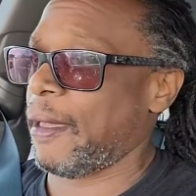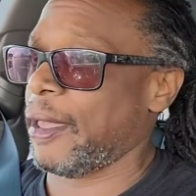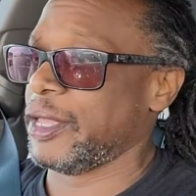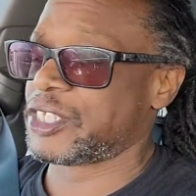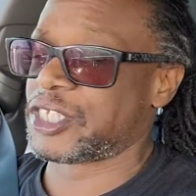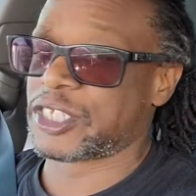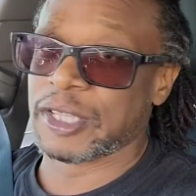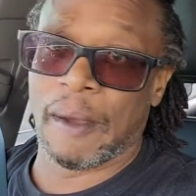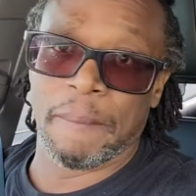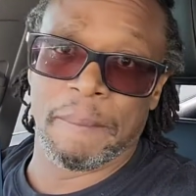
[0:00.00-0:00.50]

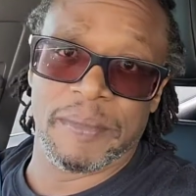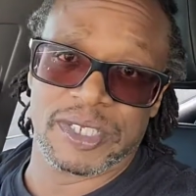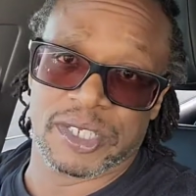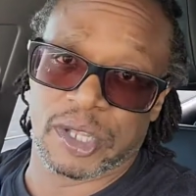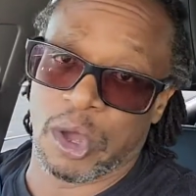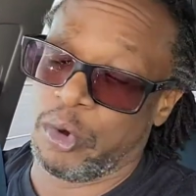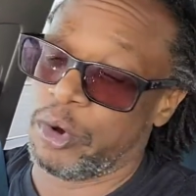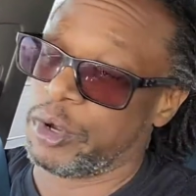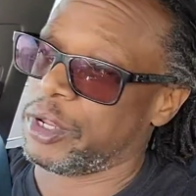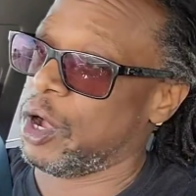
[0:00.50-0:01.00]
something is
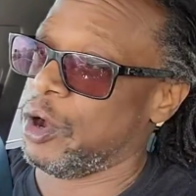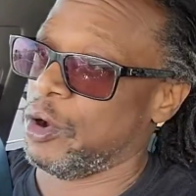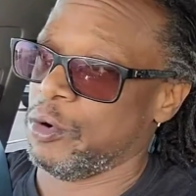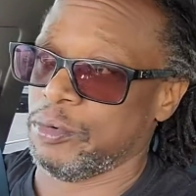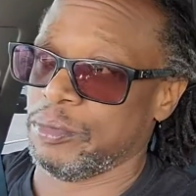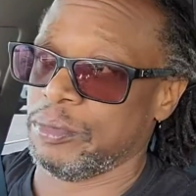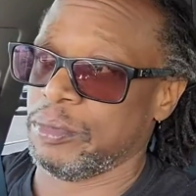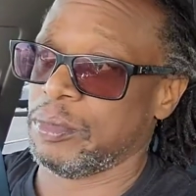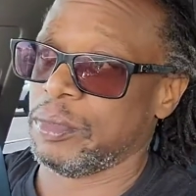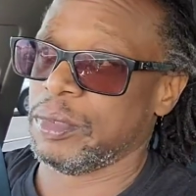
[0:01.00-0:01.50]
going
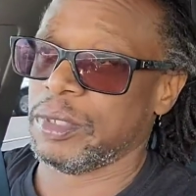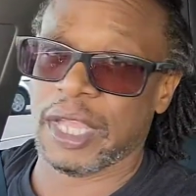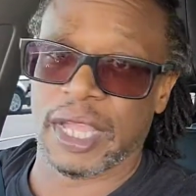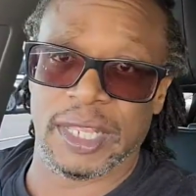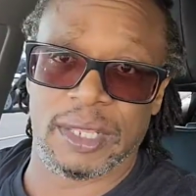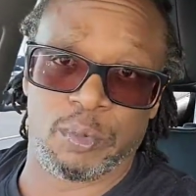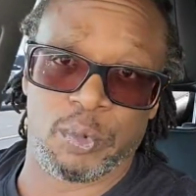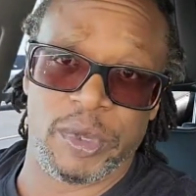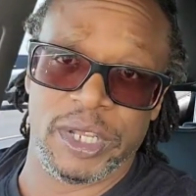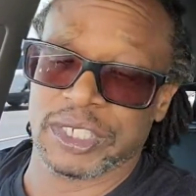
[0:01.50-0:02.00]
on
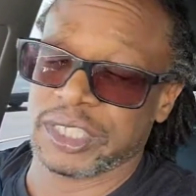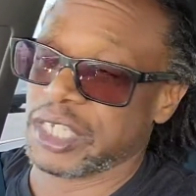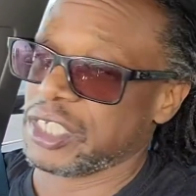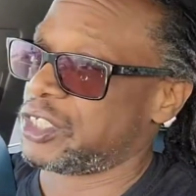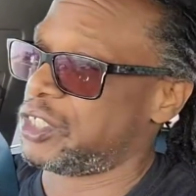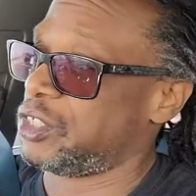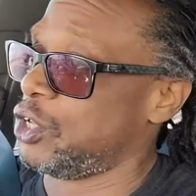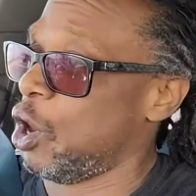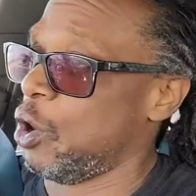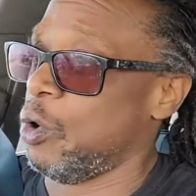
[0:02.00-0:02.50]
that we
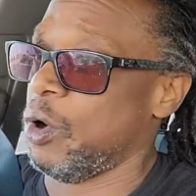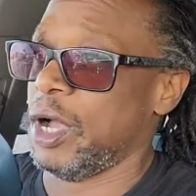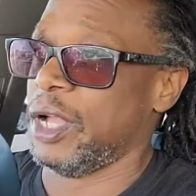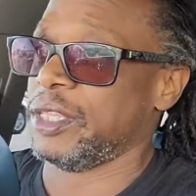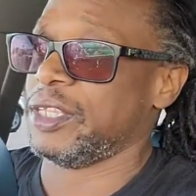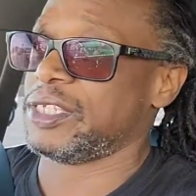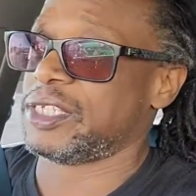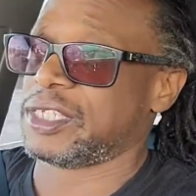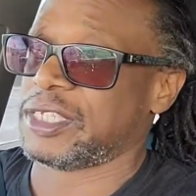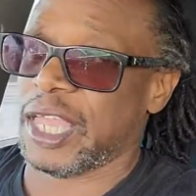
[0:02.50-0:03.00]
just don't
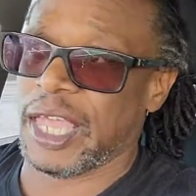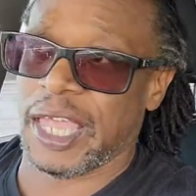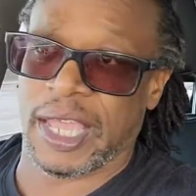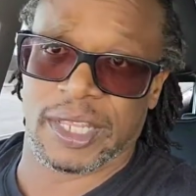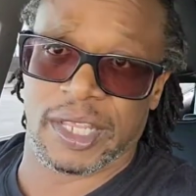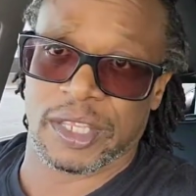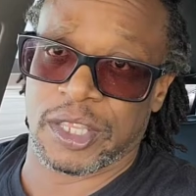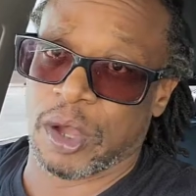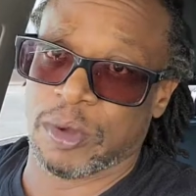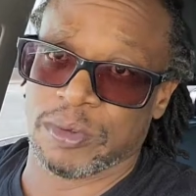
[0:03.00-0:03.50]

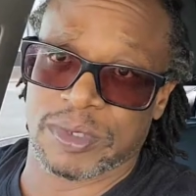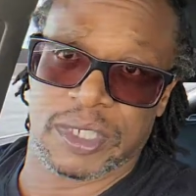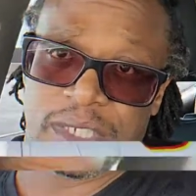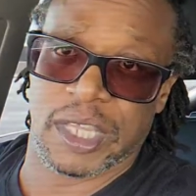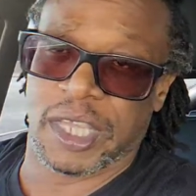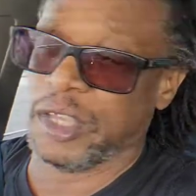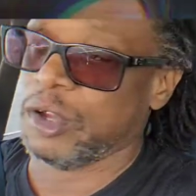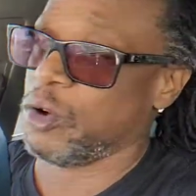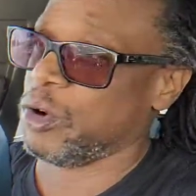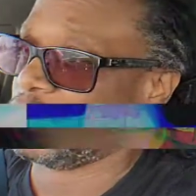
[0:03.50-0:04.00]
understand or don't
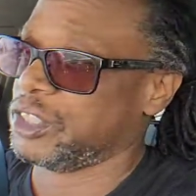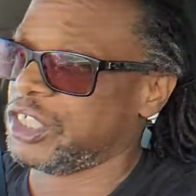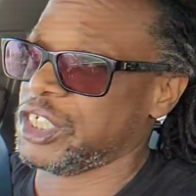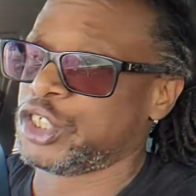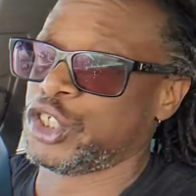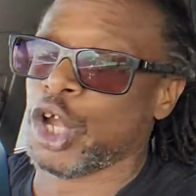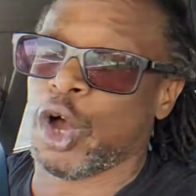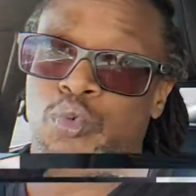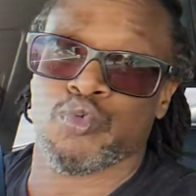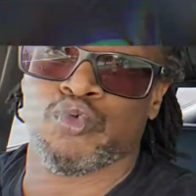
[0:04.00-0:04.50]
see or
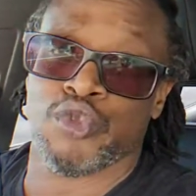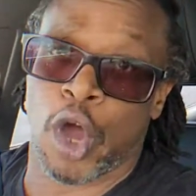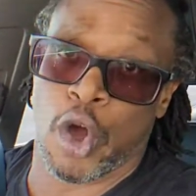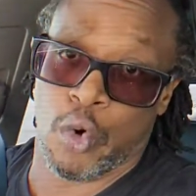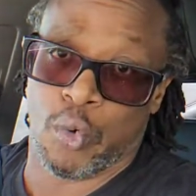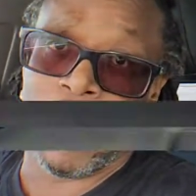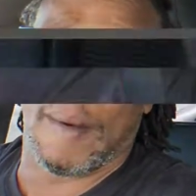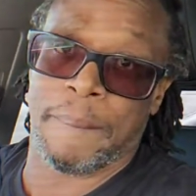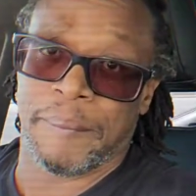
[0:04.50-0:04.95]
just don't know. I